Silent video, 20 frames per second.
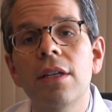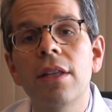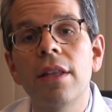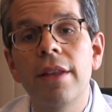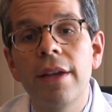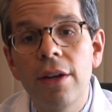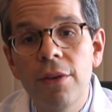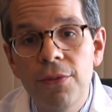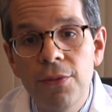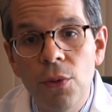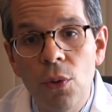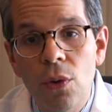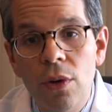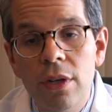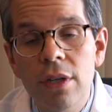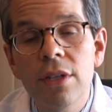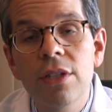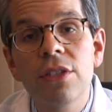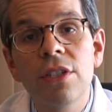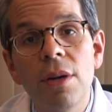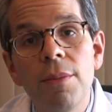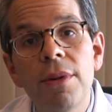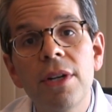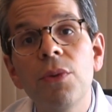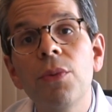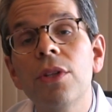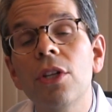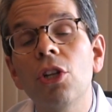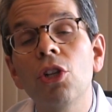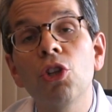Therefore, somebody
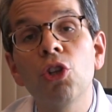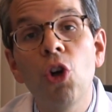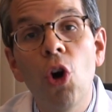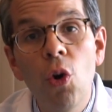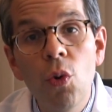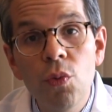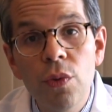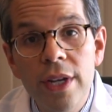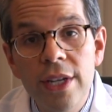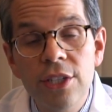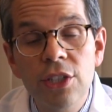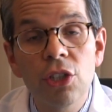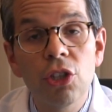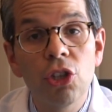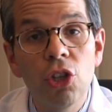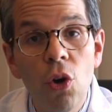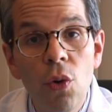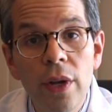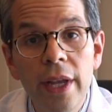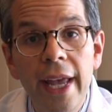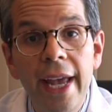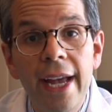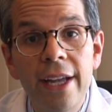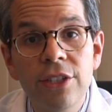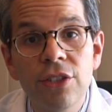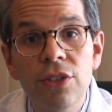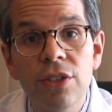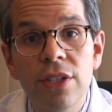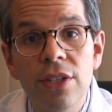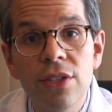with a low-risk,
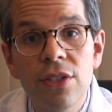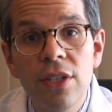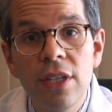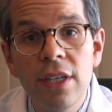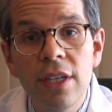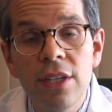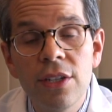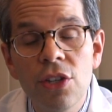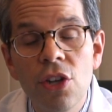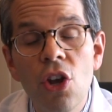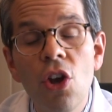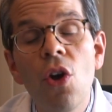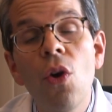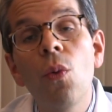low-cancer disease,